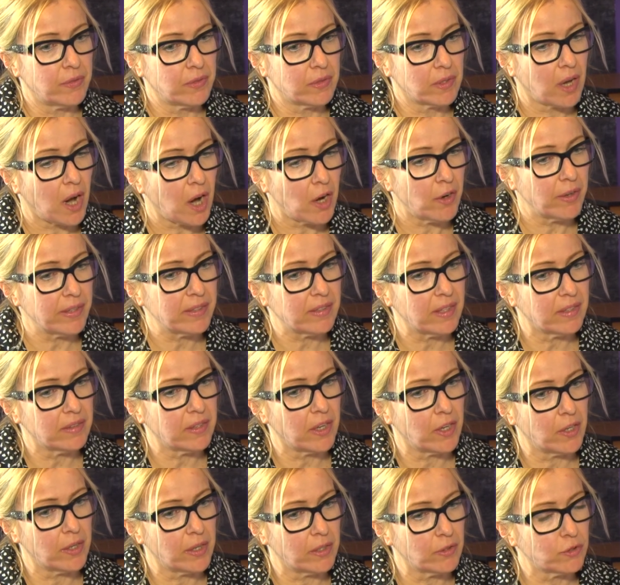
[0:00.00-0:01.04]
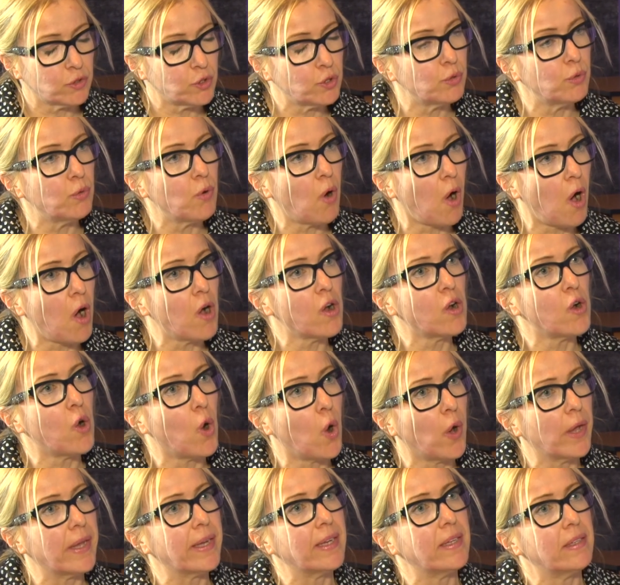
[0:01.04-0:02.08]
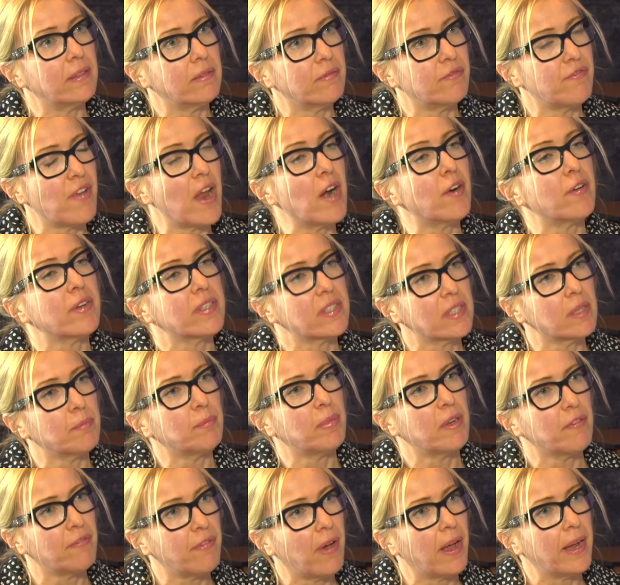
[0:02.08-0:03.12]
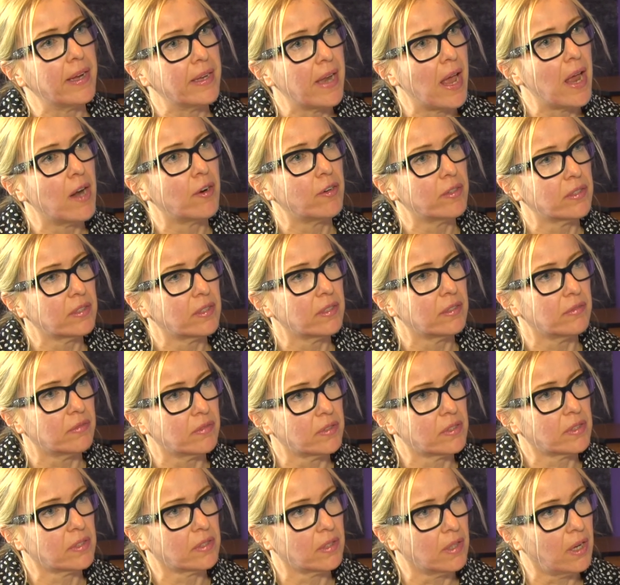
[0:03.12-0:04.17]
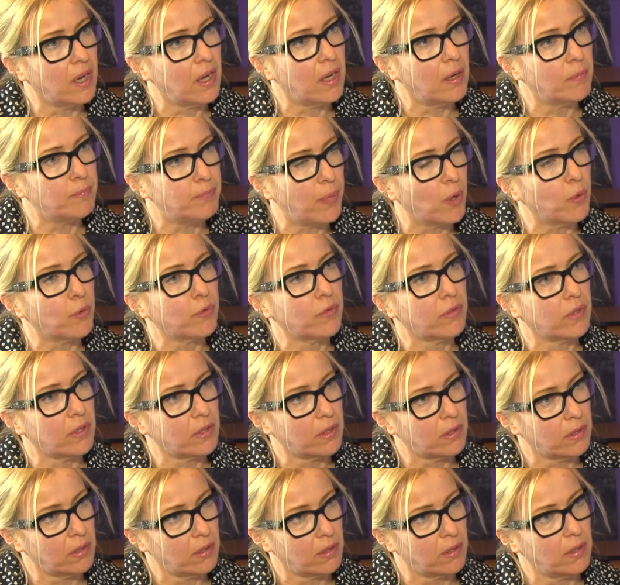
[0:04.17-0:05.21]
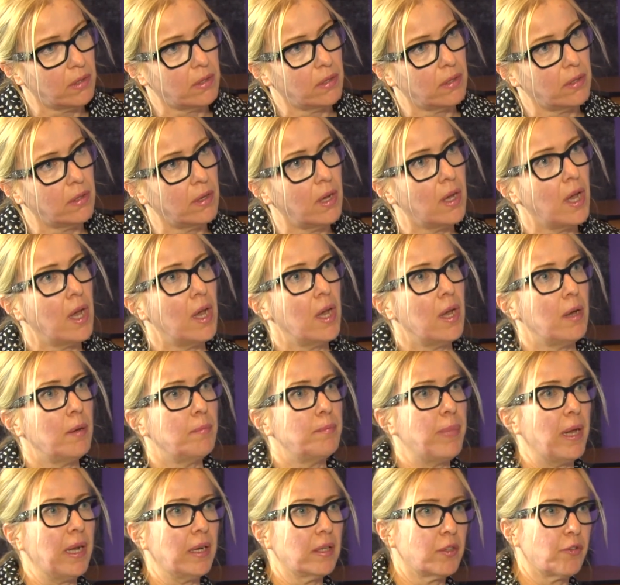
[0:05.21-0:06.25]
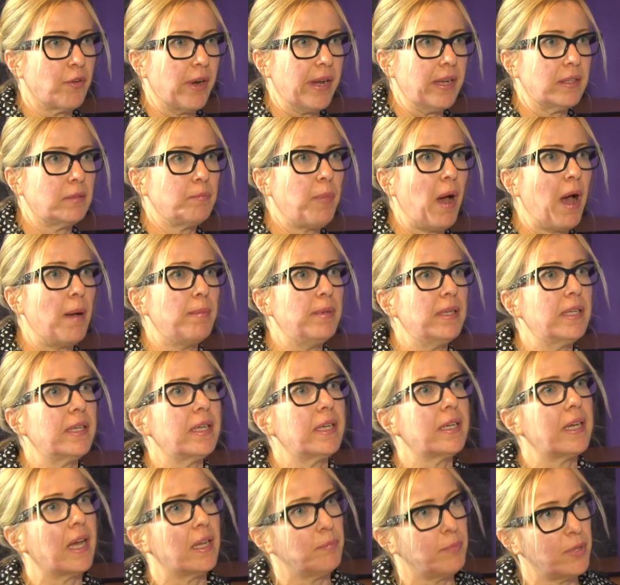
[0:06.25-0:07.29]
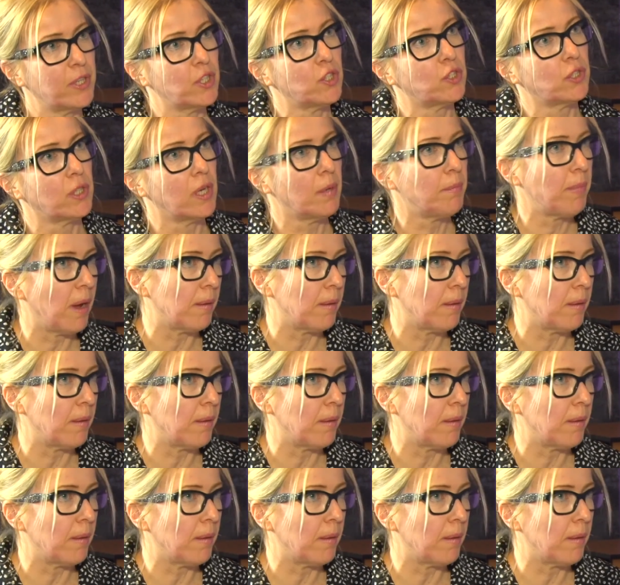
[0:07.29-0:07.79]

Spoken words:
Currently there are two ongoing, very simplified narratives, both in Belgrade public and Prištini